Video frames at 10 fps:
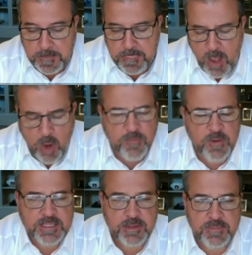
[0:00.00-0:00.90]
hopefully
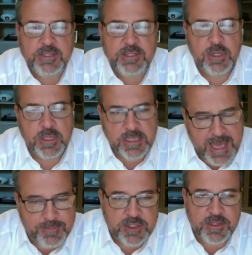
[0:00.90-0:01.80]
that's a good
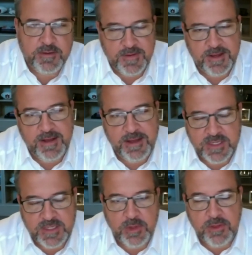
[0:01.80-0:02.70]
capsule of
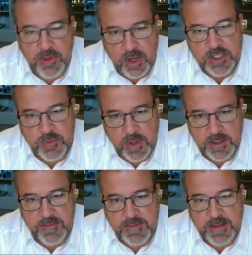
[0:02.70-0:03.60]
some of the thoughts
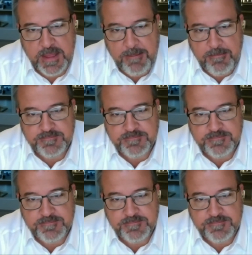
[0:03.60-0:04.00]
relative to that.